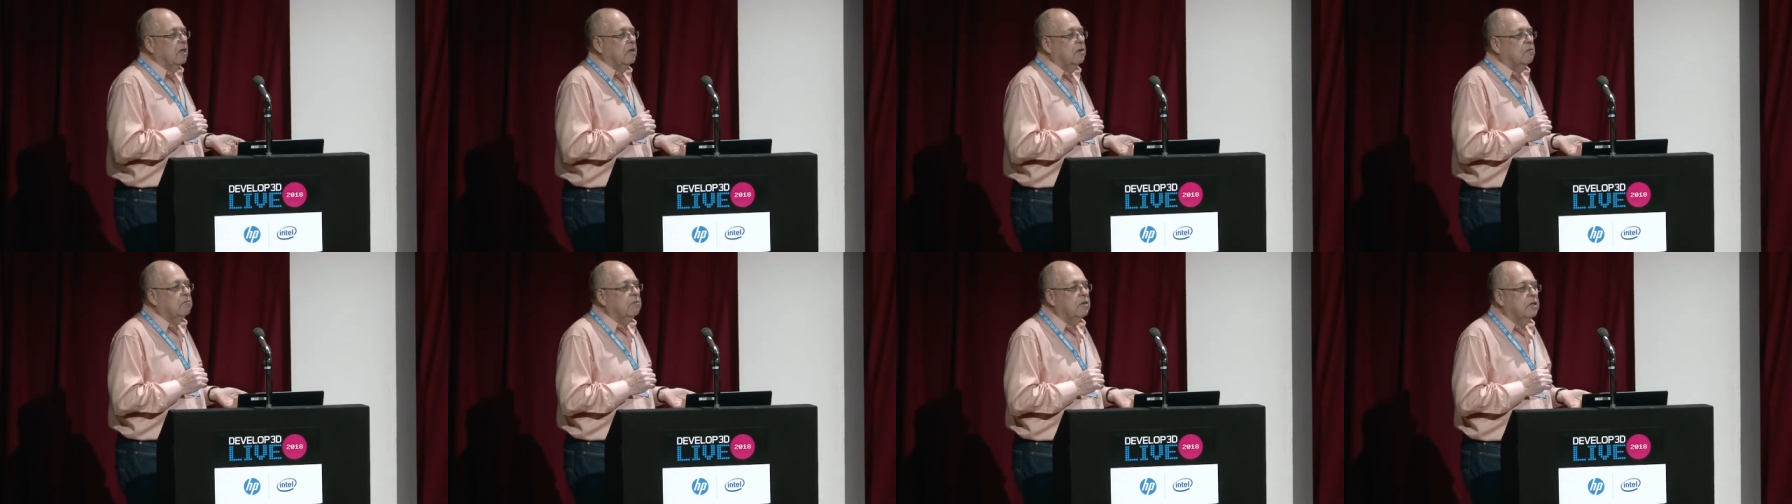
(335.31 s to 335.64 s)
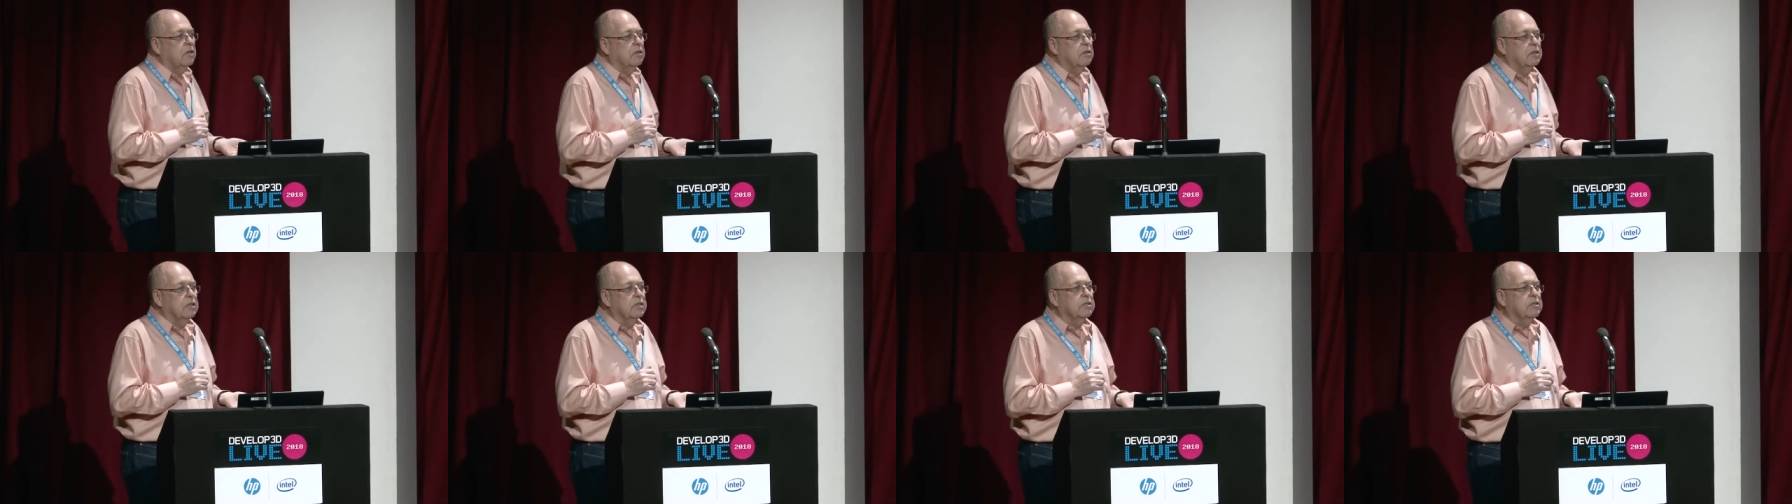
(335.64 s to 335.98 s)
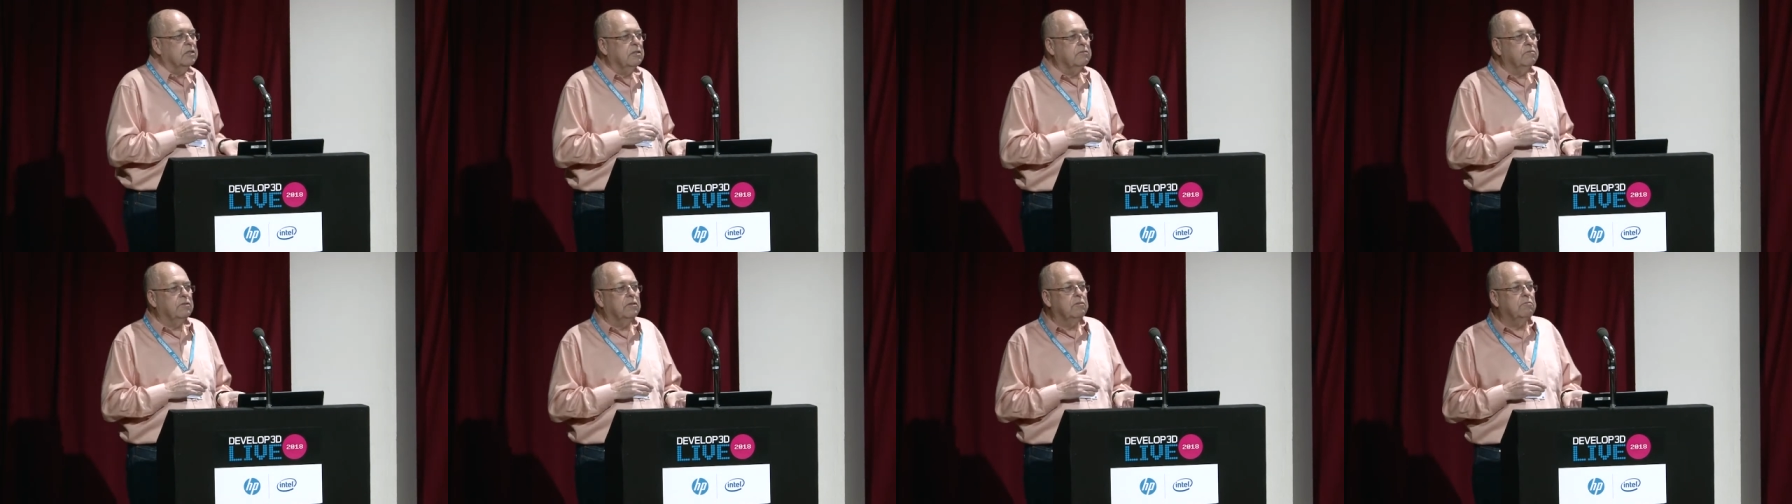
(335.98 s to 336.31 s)
Well, it's
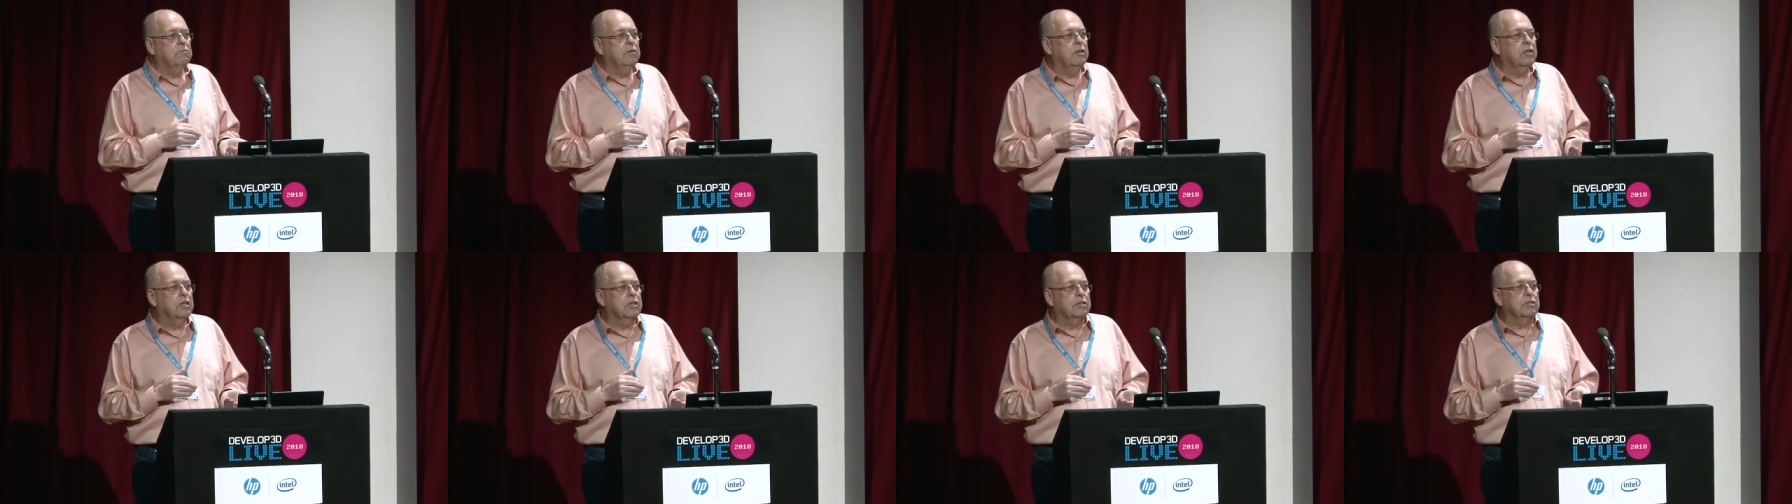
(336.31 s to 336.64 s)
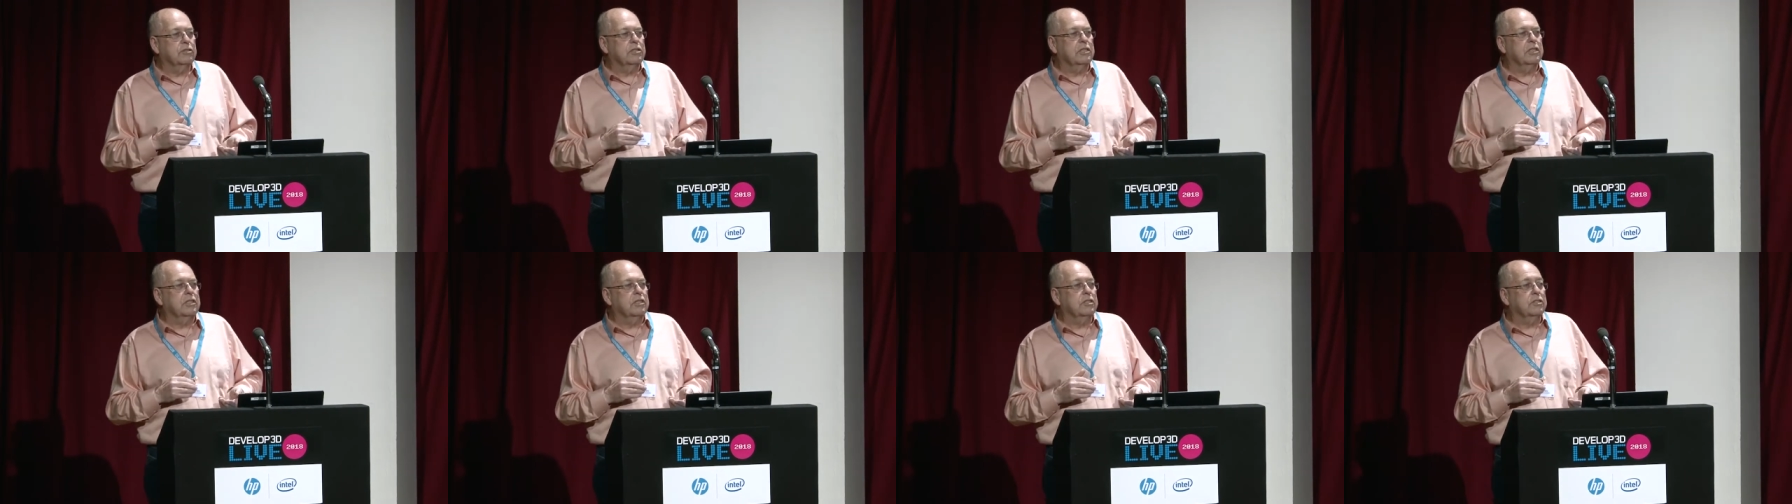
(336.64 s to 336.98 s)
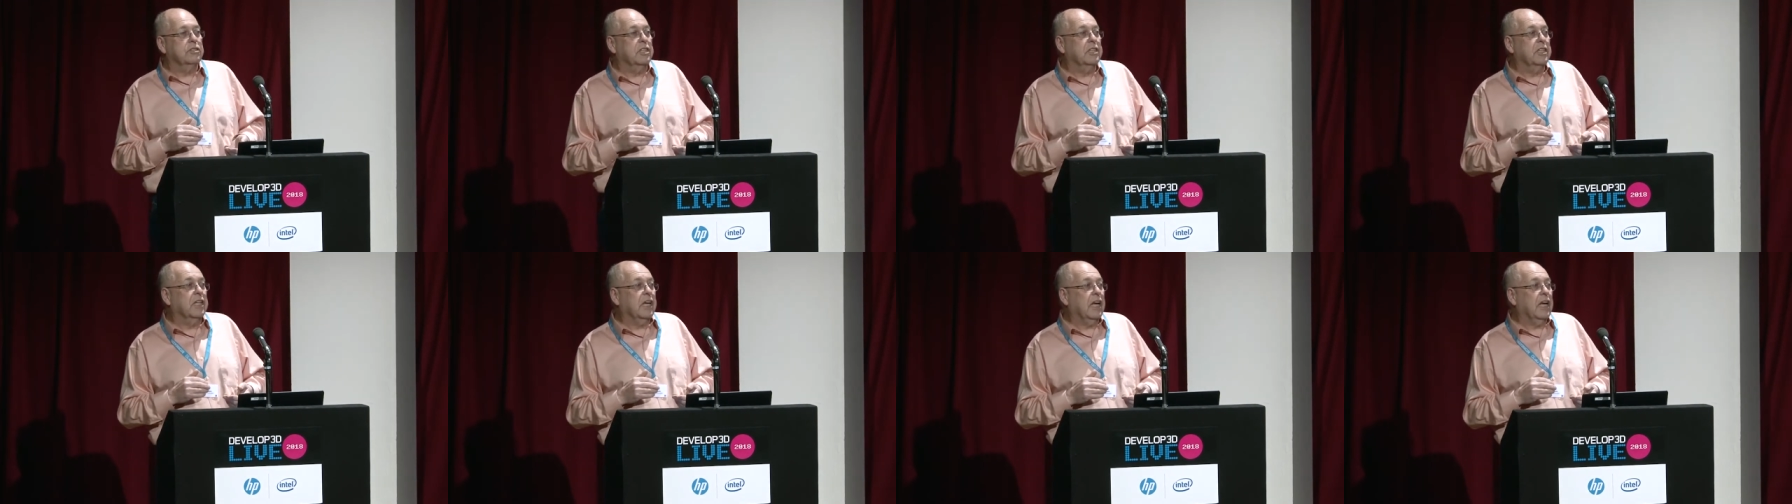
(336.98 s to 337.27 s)
even worse, and it's in